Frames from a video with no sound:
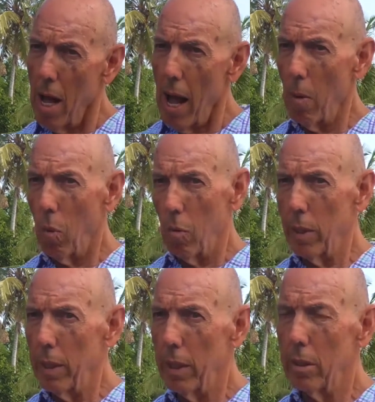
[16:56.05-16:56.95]
And what
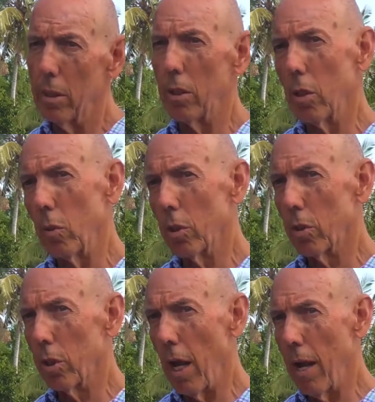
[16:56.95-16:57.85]
we need to do is
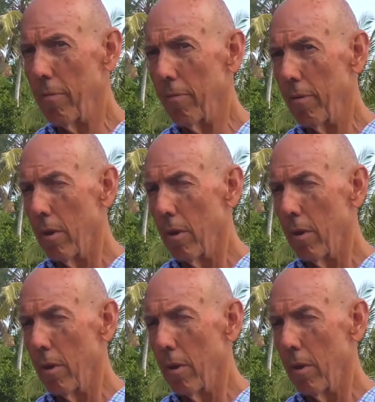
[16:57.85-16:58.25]
to have